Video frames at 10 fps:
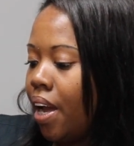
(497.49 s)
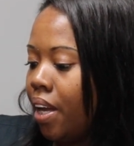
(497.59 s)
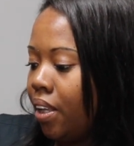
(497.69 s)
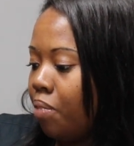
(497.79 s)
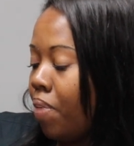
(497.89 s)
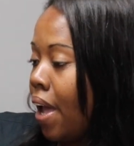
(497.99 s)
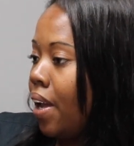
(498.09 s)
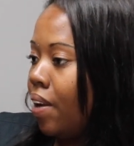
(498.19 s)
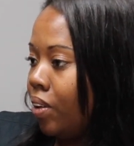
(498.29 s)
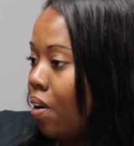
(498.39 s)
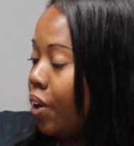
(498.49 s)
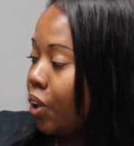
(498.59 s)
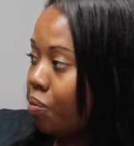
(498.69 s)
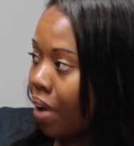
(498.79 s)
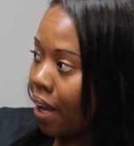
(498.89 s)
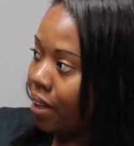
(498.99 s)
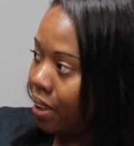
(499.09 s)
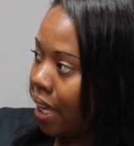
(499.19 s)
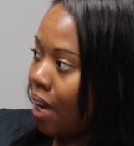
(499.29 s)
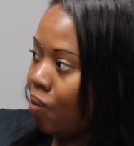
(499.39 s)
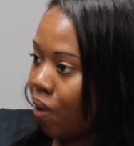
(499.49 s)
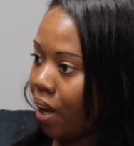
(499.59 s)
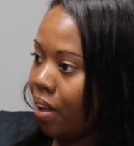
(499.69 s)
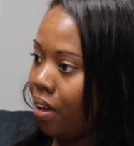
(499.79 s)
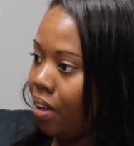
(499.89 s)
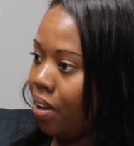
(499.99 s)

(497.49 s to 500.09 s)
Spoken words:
the paint, as long as your paint is laid right,